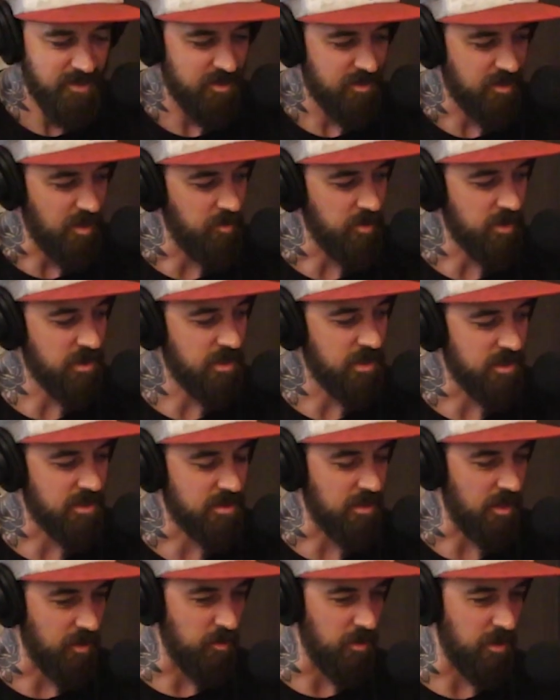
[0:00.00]
So I'm just going to
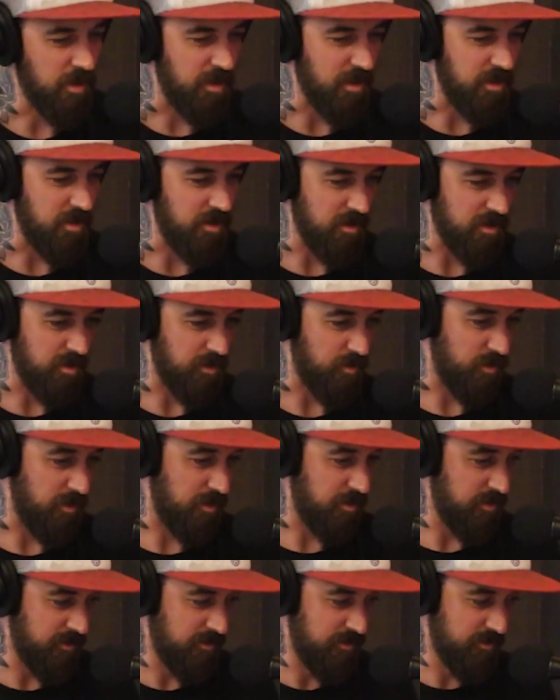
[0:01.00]
start with the
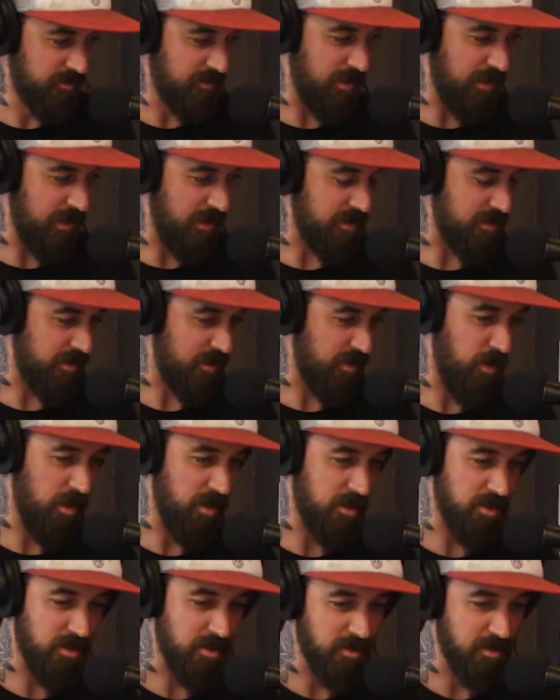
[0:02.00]
easy
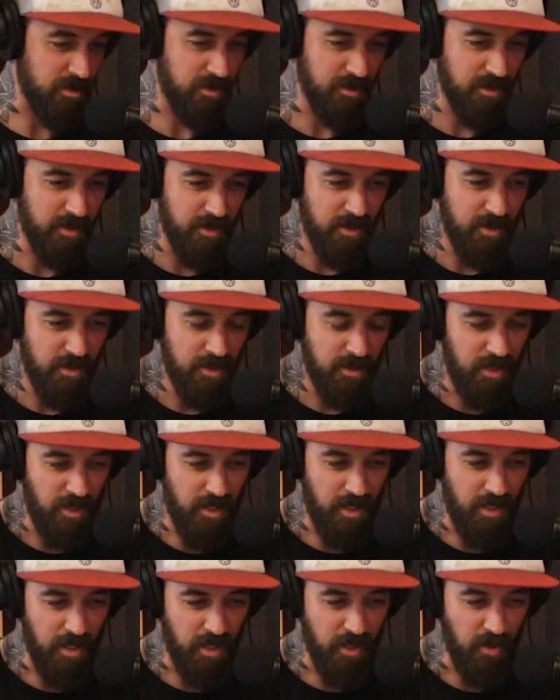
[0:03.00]
question.
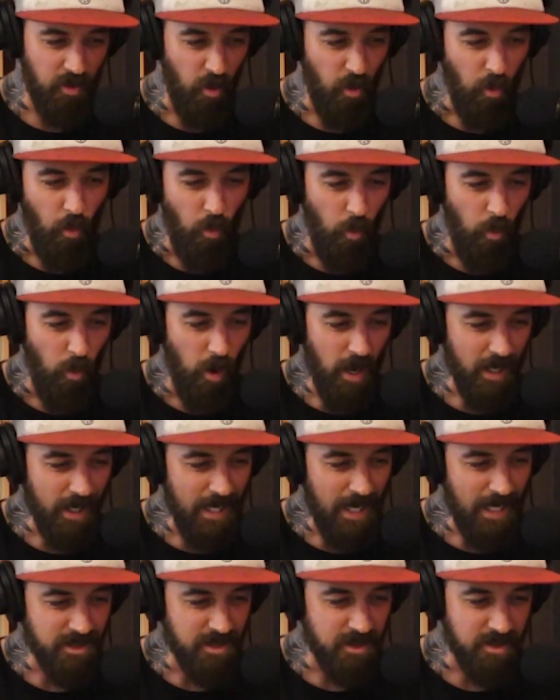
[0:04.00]
What
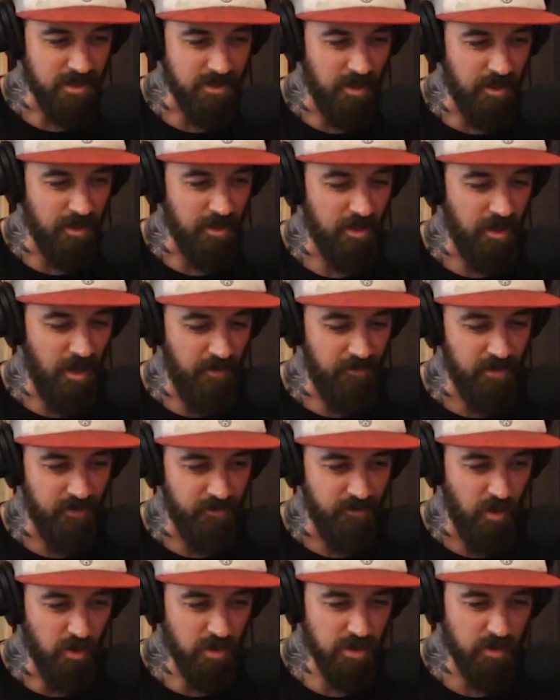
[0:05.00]
got you started off
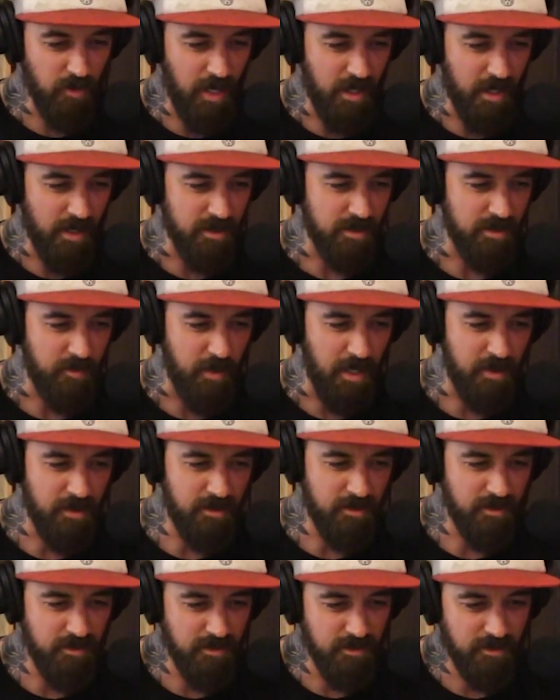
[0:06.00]
in Volkswagens, man?